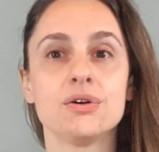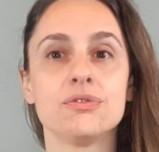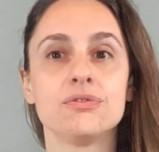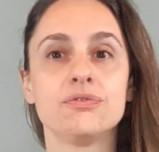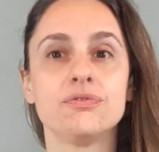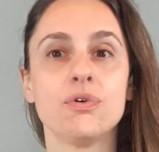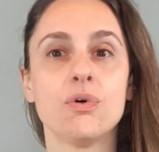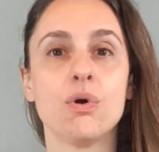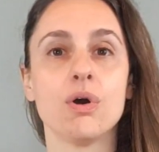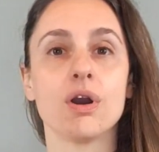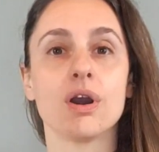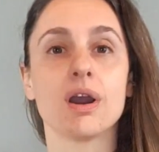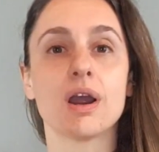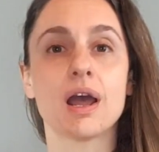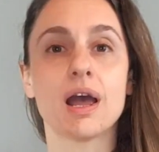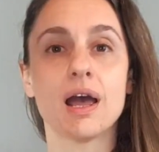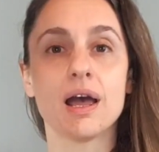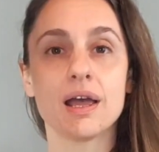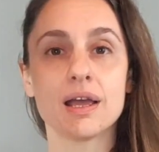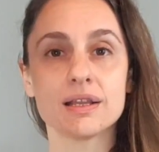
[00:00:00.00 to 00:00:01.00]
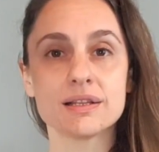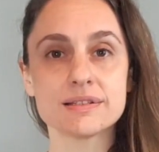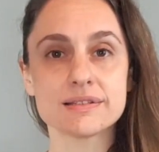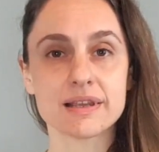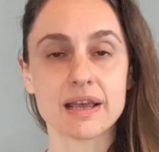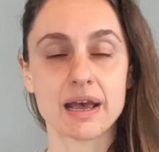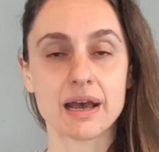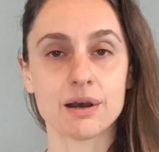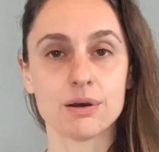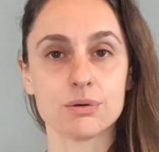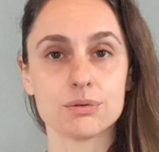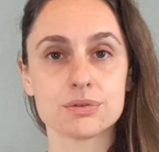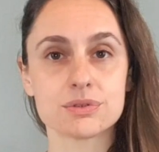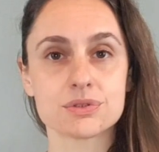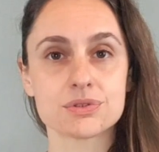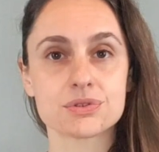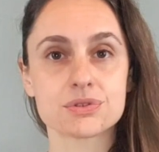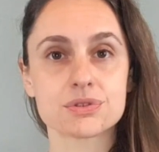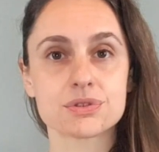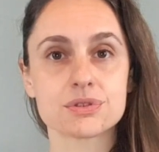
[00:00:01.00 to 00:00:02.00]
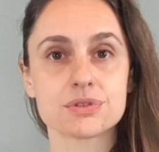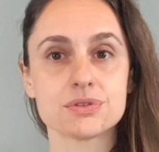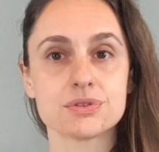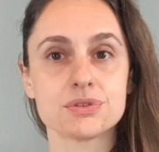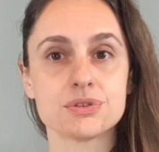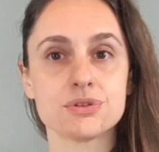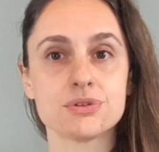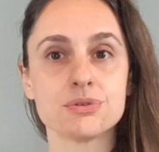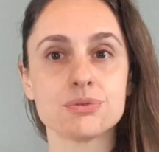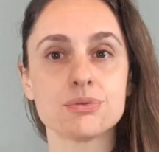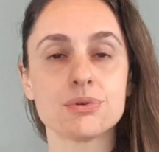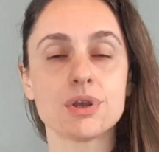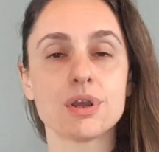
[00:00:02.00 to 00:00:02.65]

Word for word: four, and out. Two,